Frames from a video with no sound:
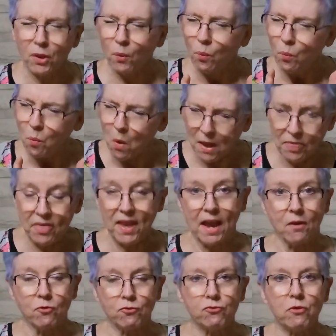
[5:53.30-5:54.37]
the one
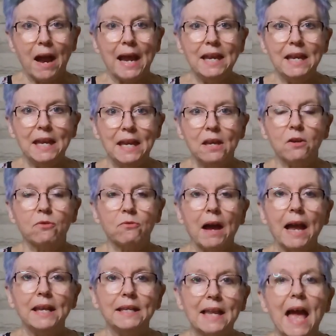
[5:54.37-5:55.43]
thing right here,
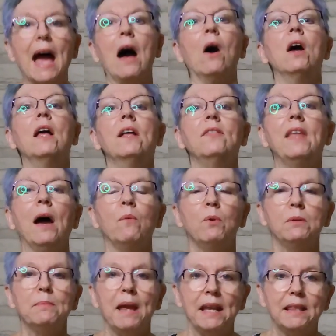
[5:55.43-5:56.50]
right now, that
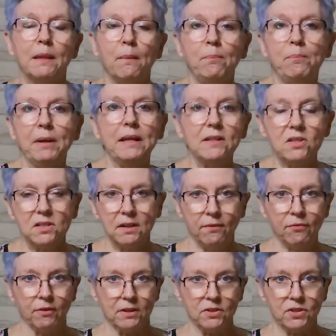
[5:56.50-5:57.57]
would make the biggest
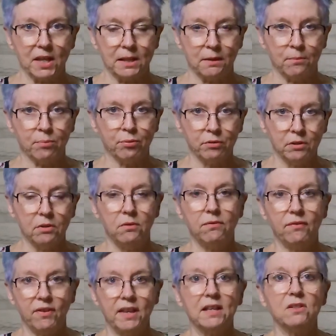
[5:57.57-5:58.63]
difference and
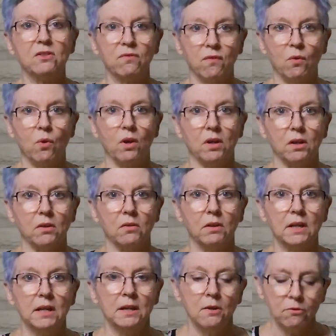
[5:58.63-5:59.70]
improve things for you?
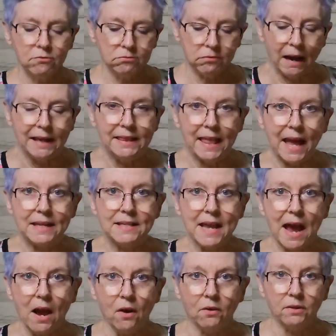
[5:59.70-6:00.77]
Write that
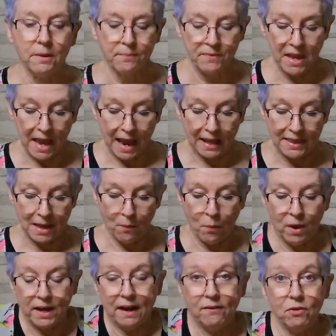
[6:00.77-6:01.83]
down. And
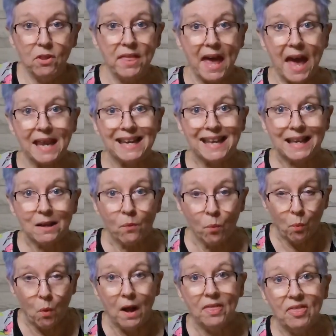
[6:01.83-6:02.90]
then, whatever that
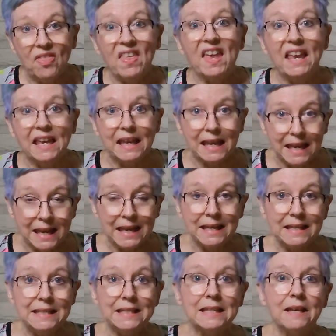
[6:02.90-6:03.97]
one thing
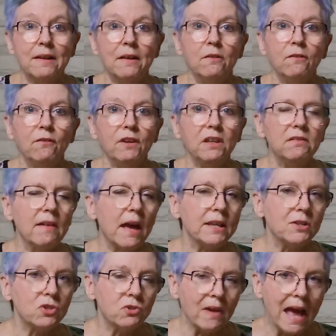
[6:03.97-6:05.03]
is figure
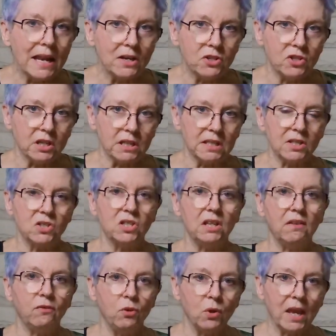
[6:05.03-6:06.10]
out a strategy to
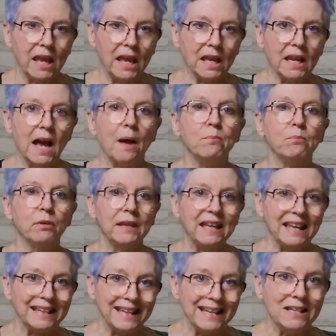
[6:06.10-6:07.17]
see if you cannot
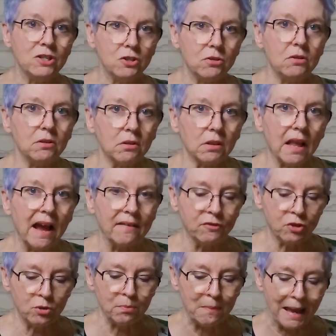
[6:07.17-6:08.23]
bring it into your
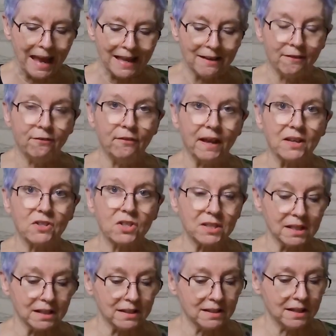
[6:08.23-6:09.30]
life to
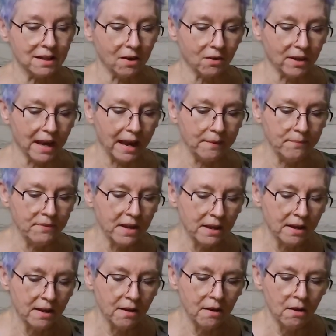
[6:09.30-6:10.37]
manifest it. Okay?
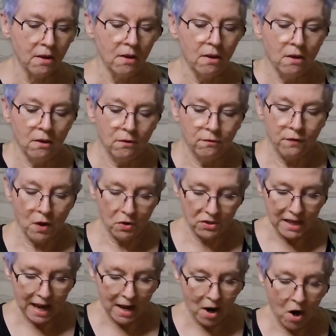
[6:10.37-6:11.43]

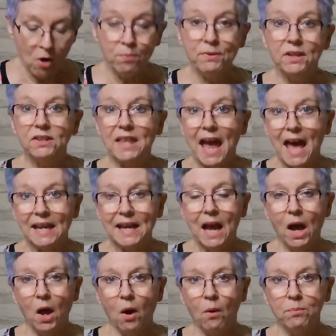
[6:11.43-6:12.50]
Folks, I hope that that
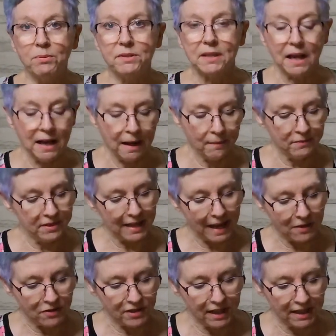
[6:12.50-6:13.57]
helps. Um,
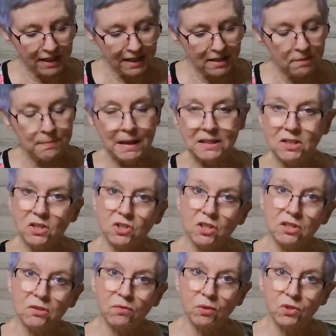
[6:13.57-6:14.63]
sounds like this message
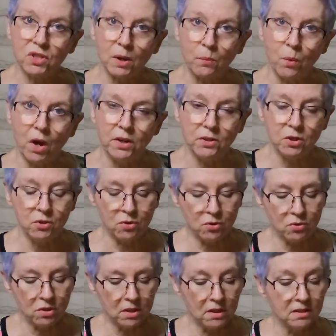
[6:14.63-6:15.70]
is for someone
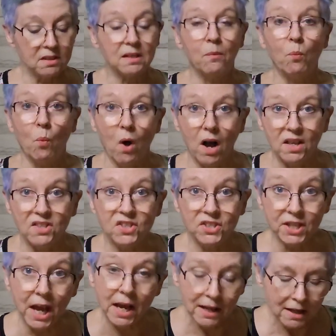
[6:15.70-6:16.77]
who's,
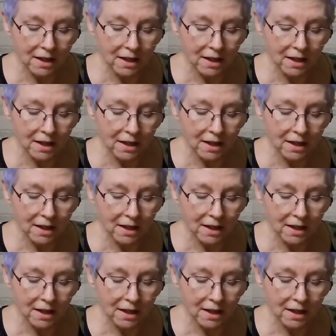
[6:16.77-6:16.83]
someone's,